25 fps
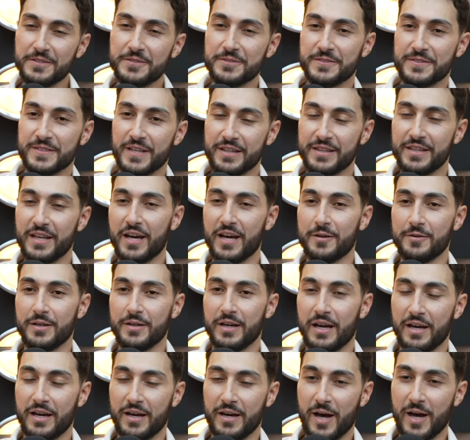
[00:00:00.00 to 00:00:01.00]
you said that.
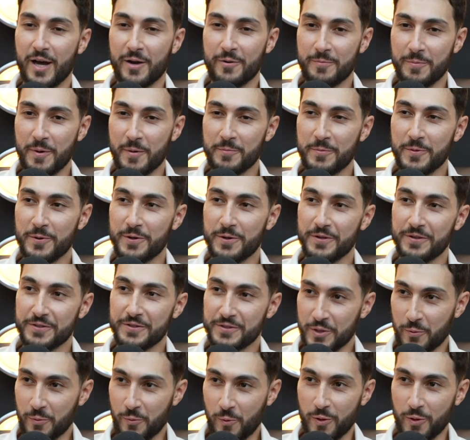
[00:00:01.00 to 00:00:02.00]
Uh, I remember there's
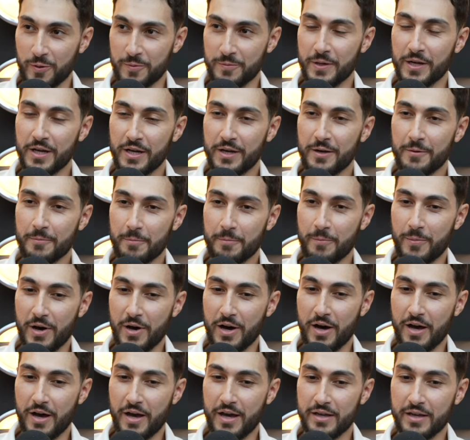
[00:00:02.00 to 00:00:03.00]
a quote
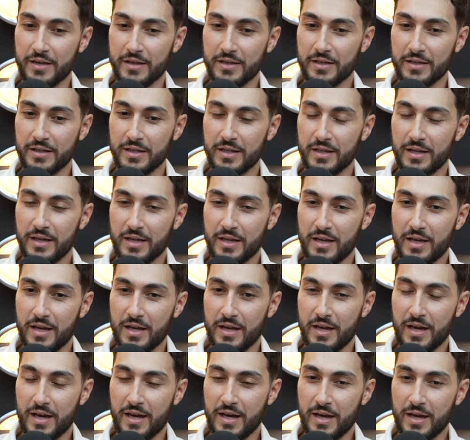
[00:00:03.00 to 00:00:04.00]
by
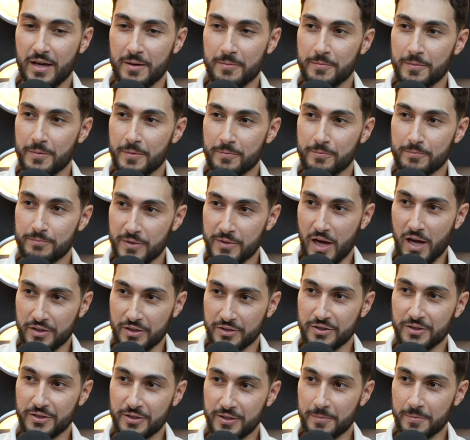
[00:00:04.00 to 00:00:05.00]
uh,
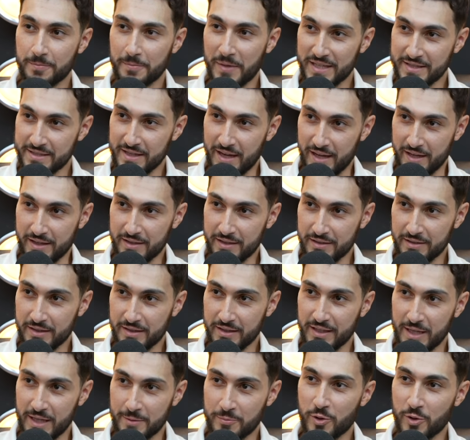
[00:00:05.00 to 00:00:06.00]
Dr. Mate,
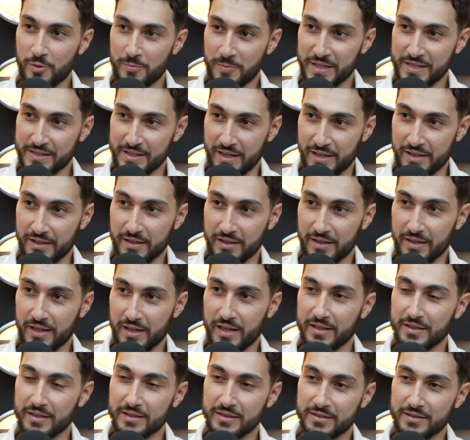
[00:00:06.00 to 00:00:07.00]
Gabor Mate,
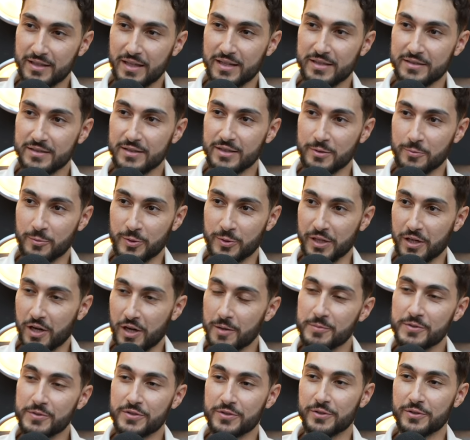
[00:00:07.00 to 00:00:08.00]
and he says, when it
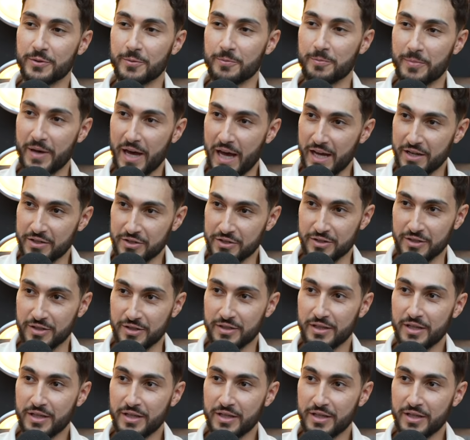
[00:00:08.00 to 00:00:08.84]
comes to compassion,